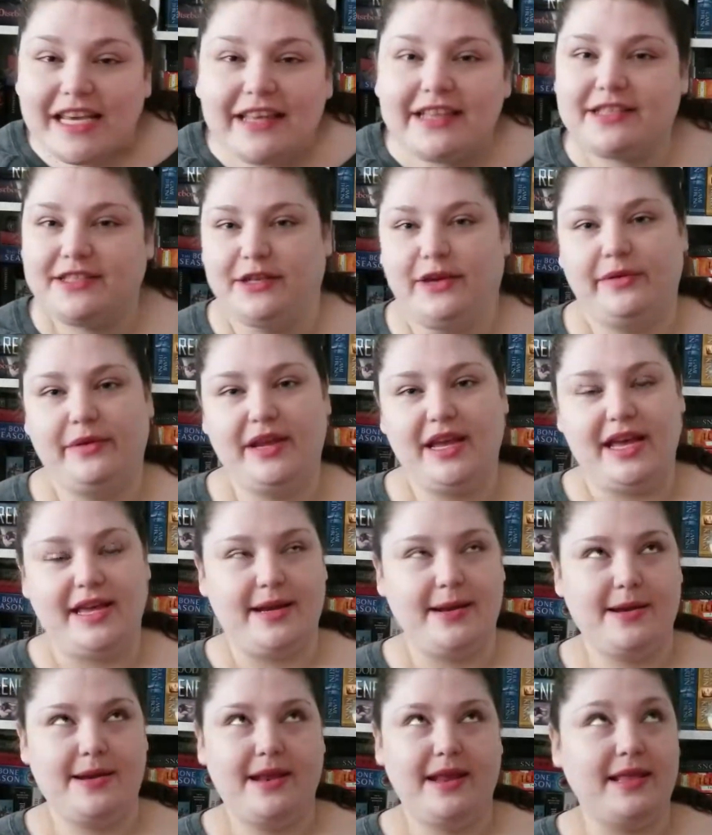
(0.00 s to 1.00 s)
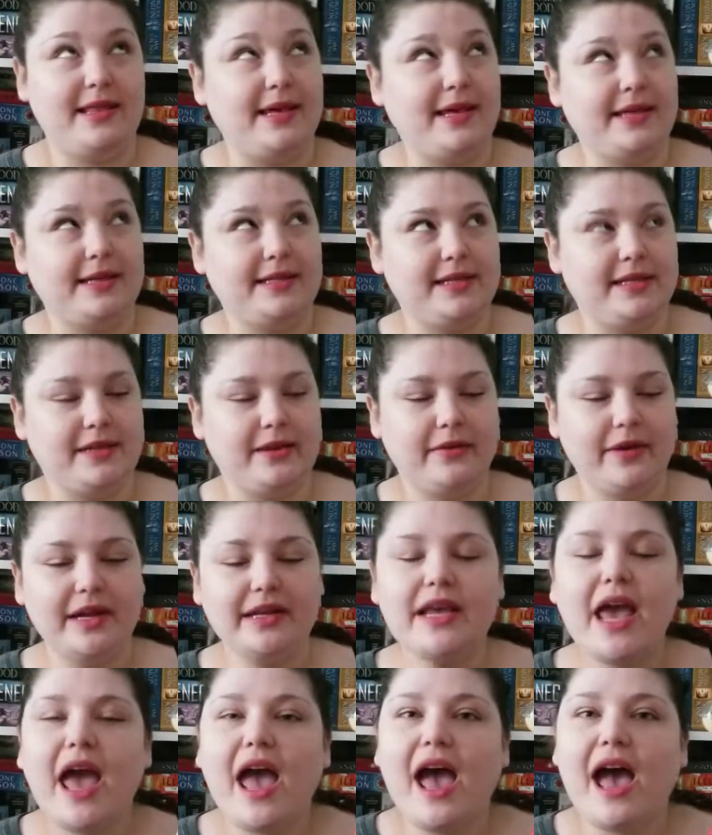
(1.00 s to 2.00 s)
Sorry, I think I said that right.
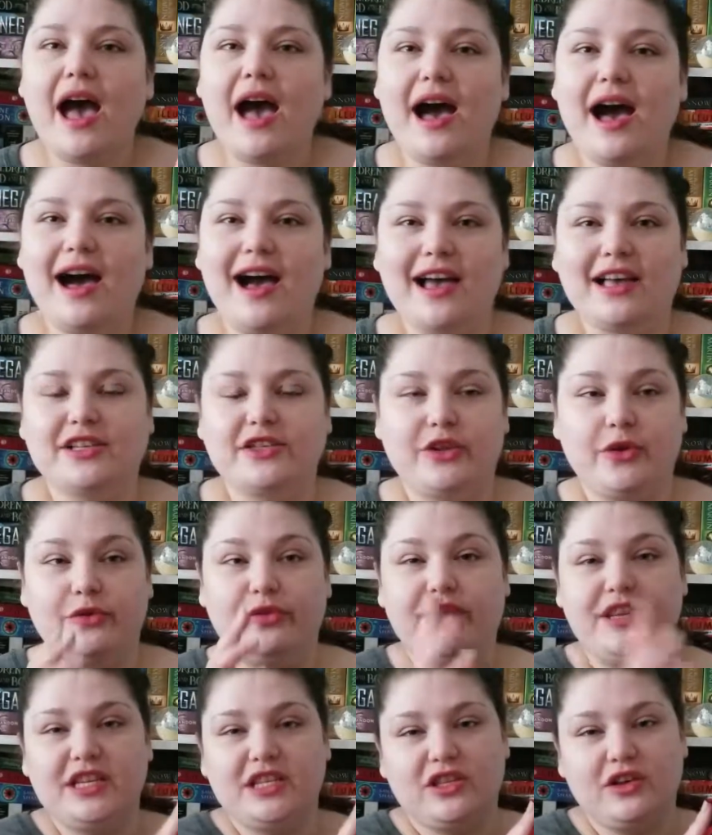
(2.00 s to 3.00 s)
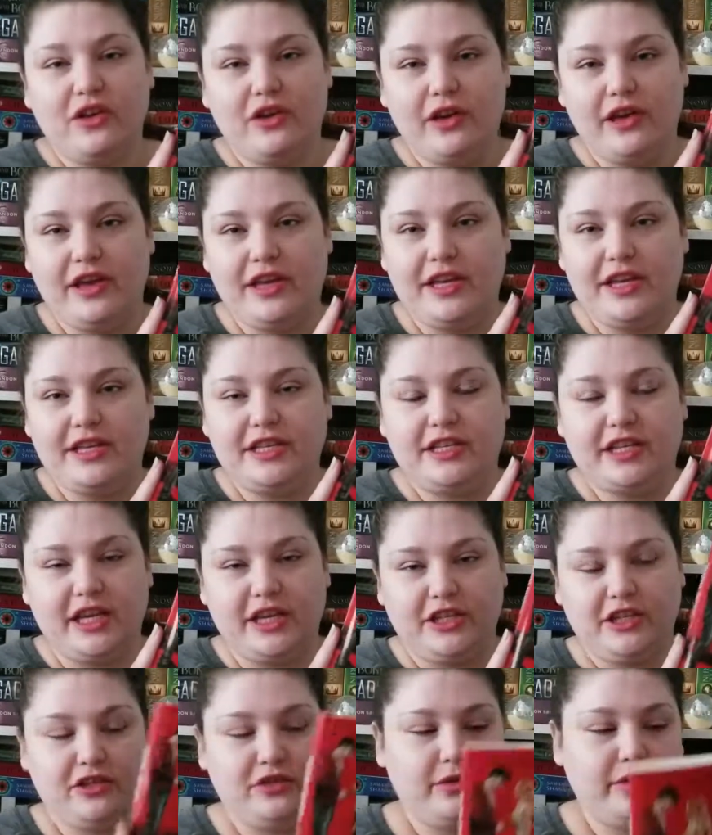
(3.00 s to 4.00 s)
So this is a
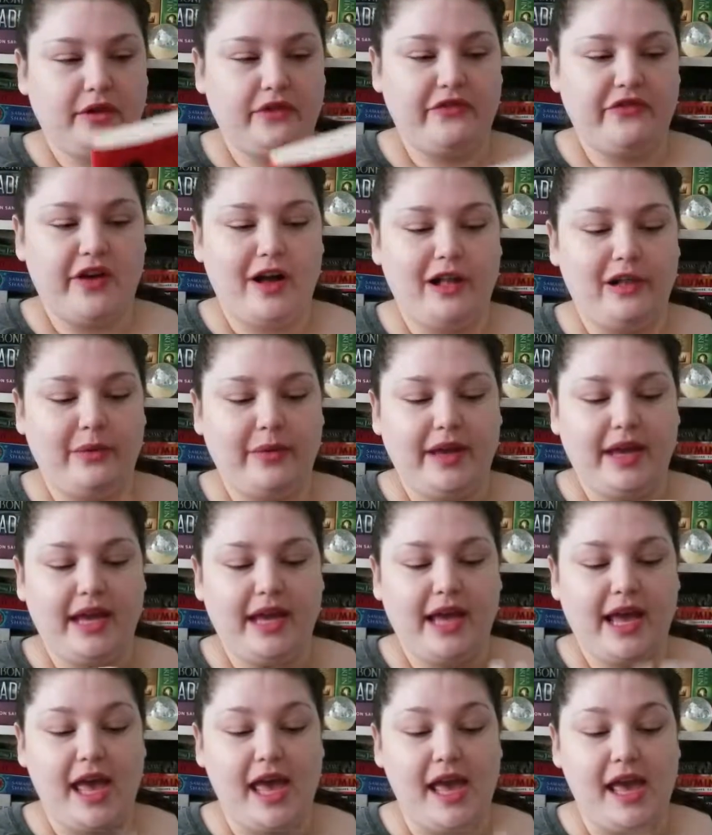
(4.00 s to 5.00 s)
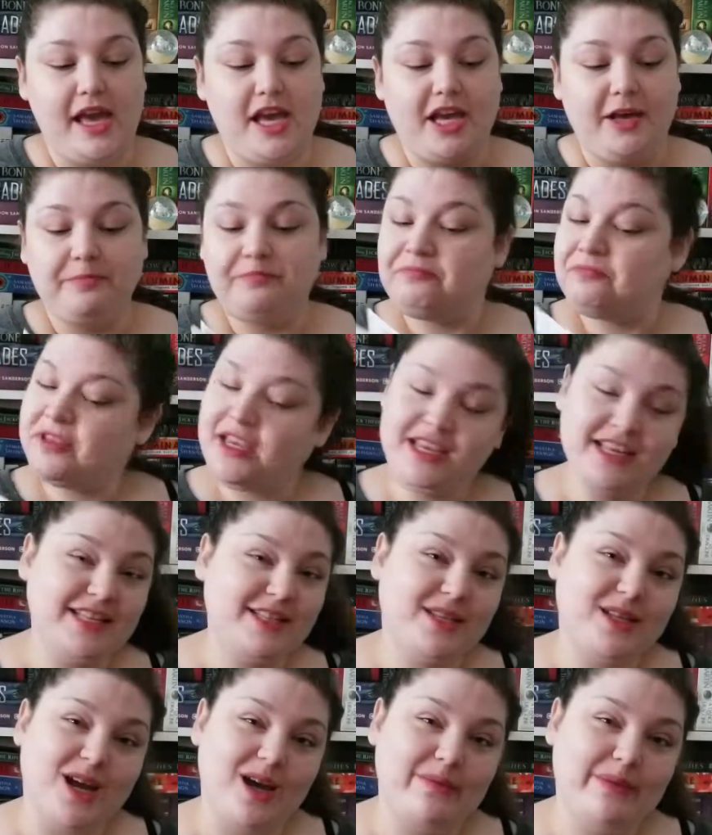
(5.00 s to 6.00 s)
story following a
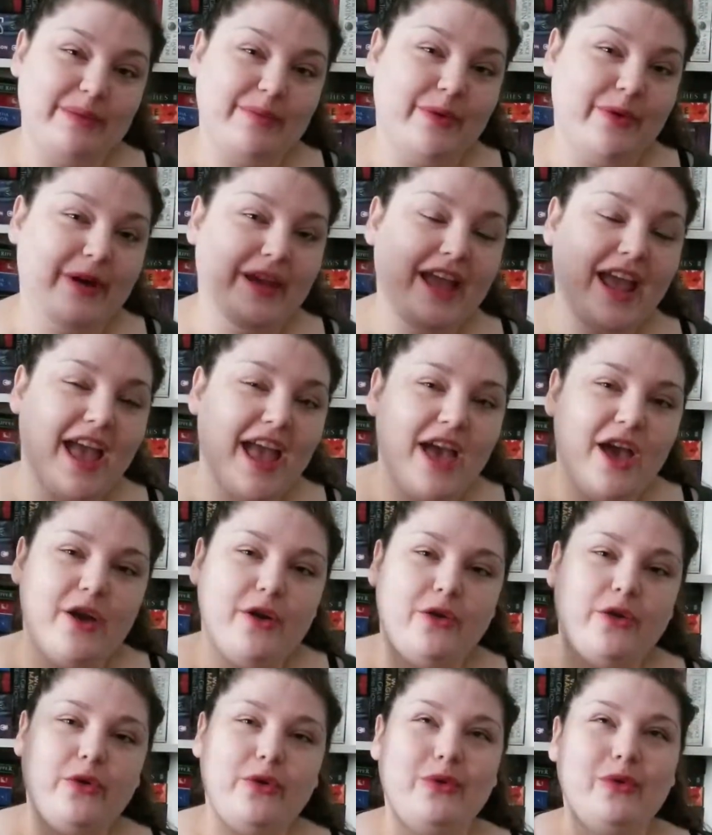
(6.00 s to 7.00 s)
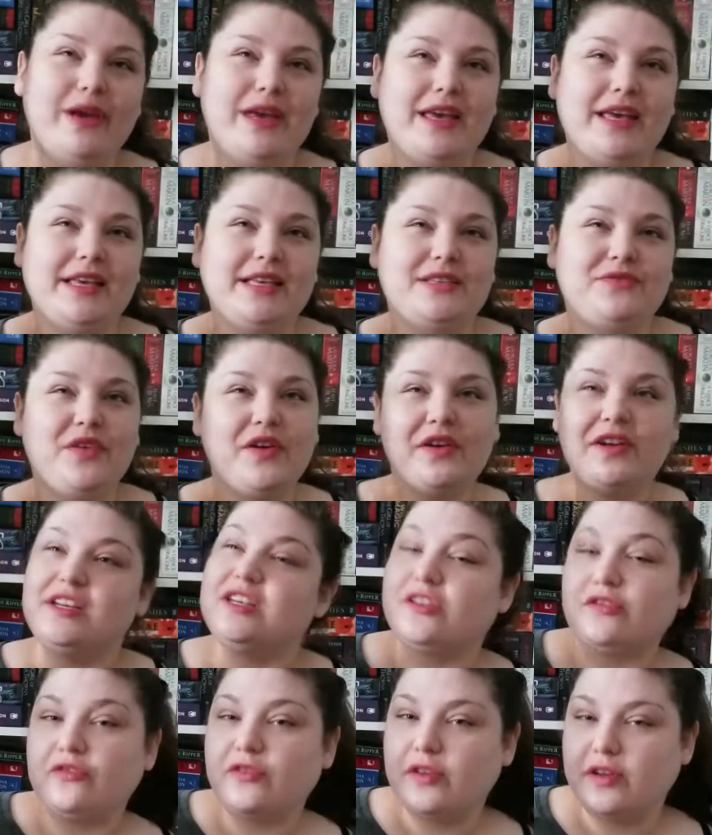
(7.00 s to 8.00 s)
zombie boy who is very
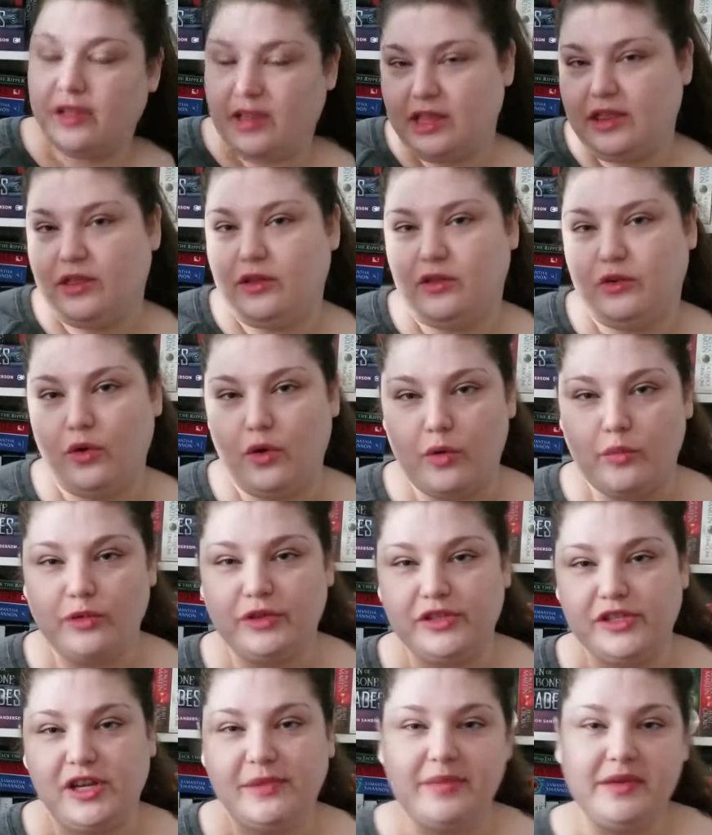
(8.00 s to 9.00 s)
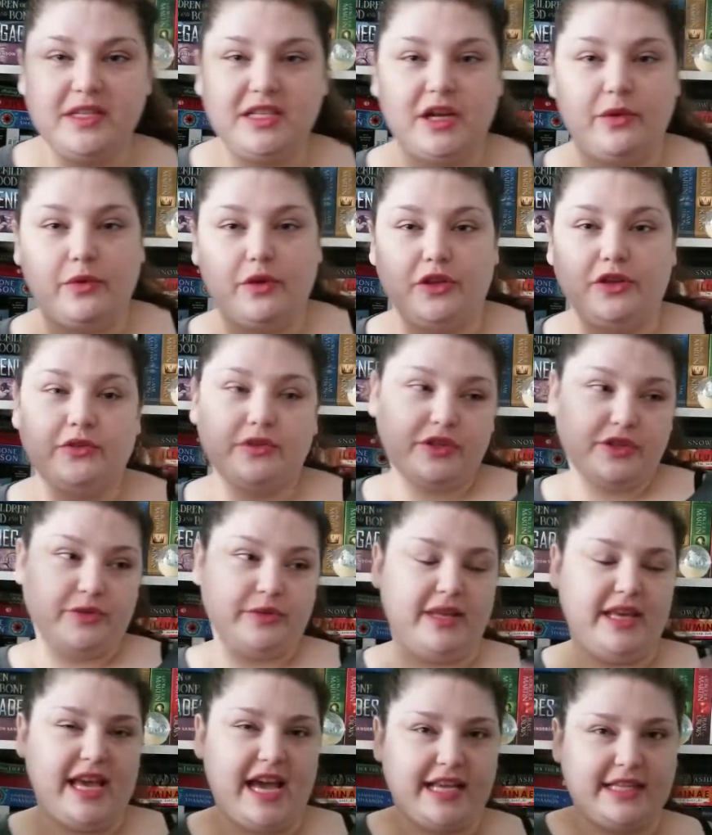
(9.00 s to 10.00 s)
different than the normal zombies that we're used to.
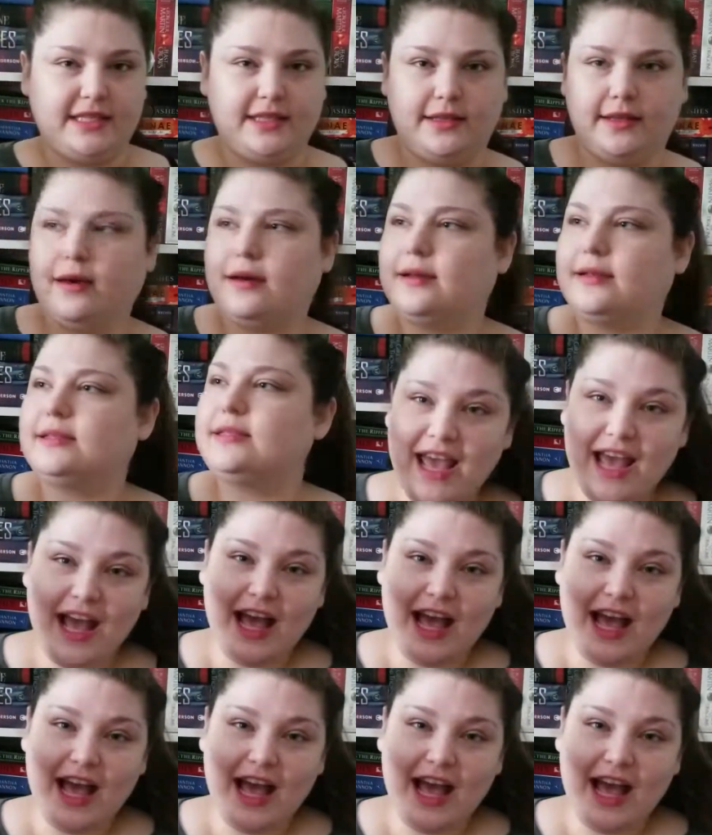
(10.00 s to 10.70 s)
He has thoughts.